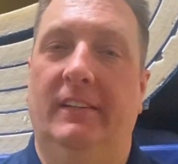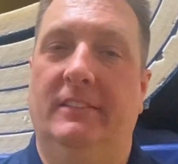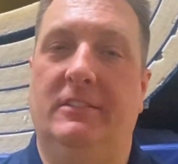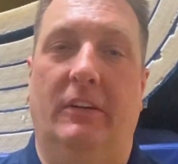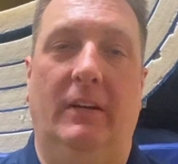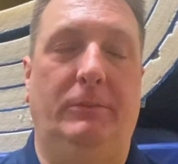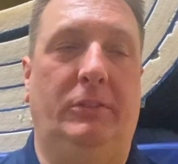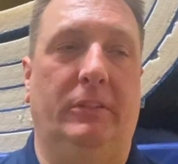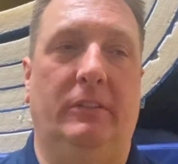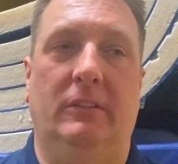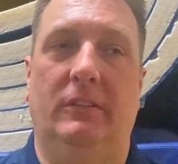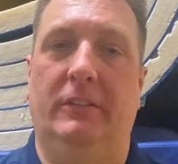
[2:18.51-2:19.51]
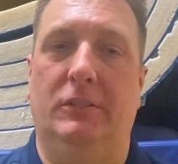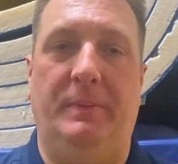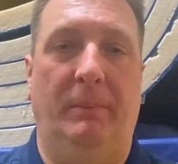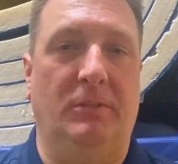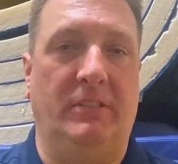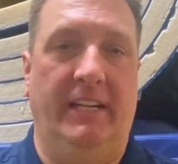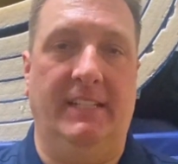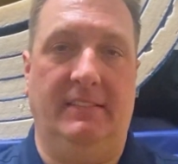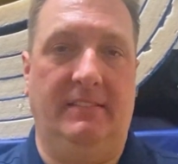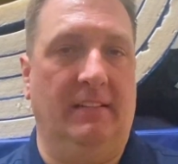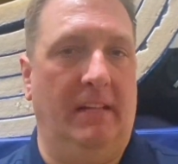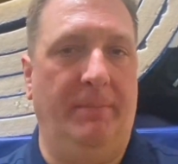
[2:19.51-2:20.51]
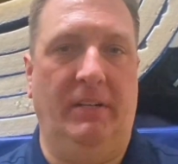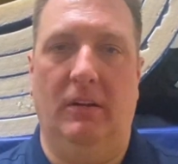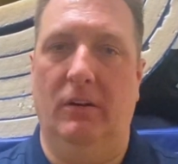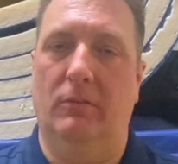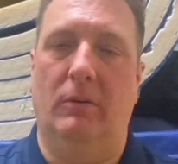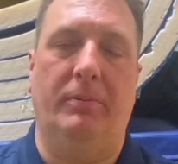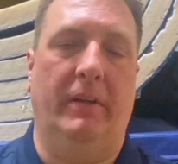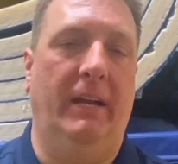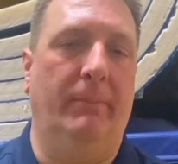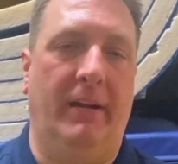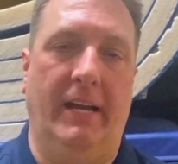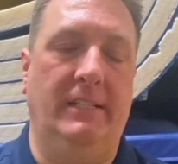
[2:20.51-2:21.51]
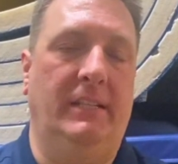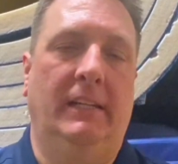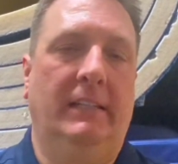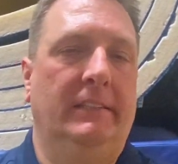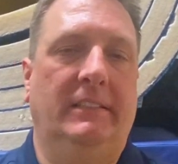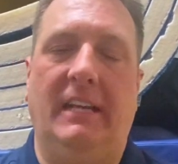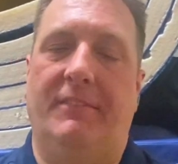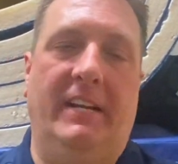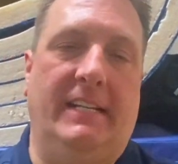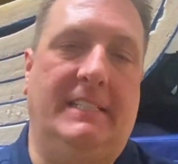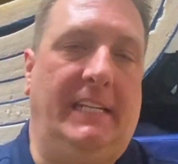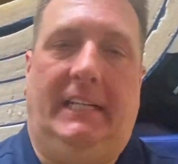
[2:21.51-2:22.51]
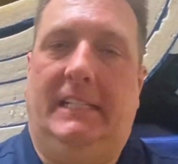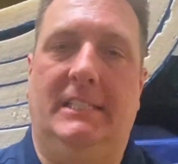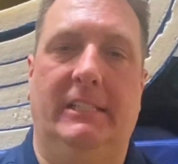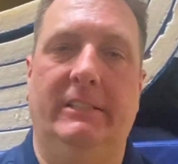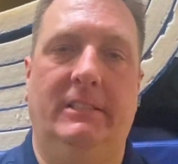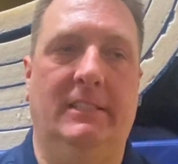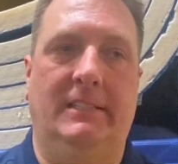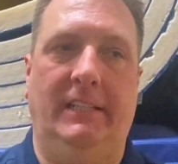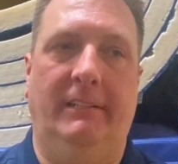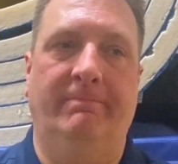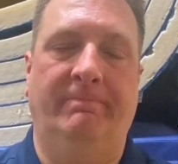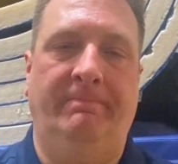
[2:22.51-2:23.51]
So I'm sure there's people trying to, to let me know who we're playing, but I just haven't had a second to, to see.